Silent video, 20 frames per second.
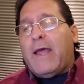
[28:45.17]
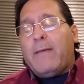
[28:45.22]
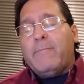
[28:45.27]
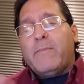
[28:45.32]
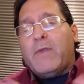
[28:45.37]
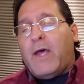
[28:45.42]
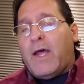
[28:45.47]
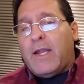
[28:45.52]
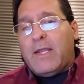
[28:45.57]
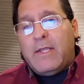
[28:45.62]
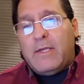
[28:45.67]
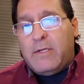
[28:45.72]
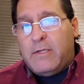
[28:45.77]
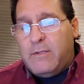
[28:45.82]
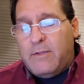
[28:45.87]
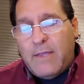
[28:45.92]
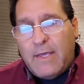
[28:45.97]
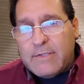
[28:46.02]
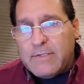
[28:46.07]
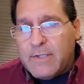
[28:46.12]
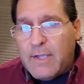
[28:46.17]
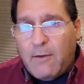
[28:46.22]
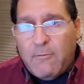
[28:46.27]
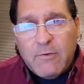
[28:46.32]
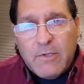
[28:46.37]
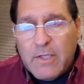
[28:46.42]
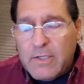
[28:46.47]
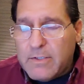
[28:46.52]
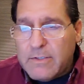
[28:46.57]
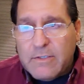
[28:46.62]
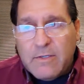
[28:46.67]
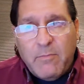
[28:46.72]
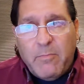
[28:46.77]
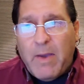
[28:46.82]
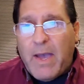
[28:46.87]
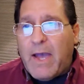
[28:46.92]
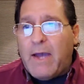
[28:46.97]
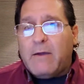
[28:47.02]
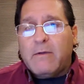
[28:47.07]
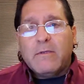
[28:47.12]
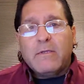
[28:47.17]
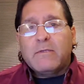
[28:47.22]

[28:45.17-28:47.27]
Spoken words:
That's not what this is about.